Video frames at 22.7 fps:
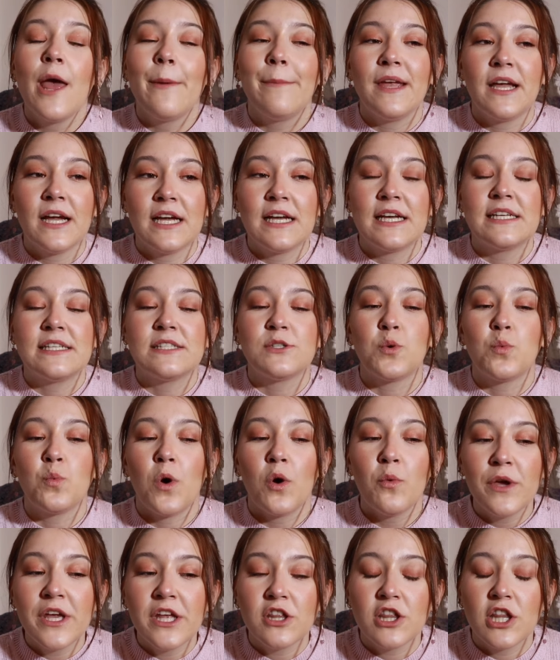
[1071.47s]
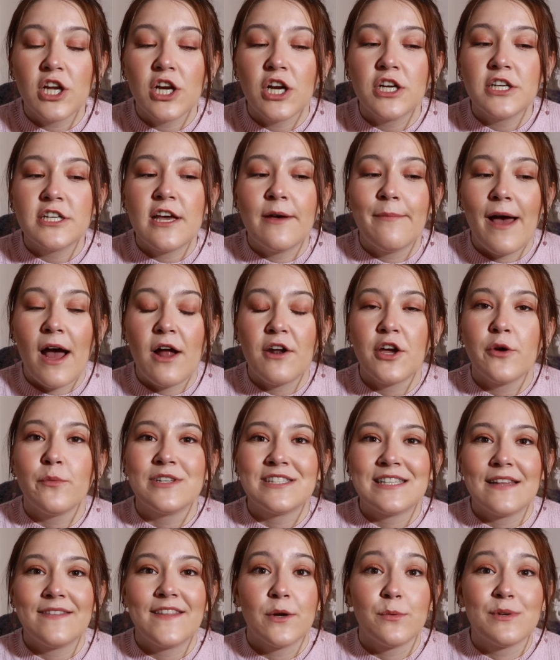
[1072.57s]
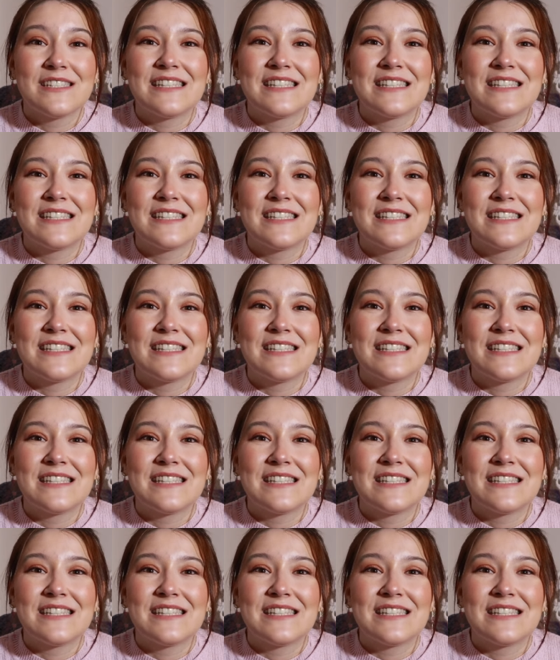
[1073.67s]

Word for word: because what we had learned about it was that there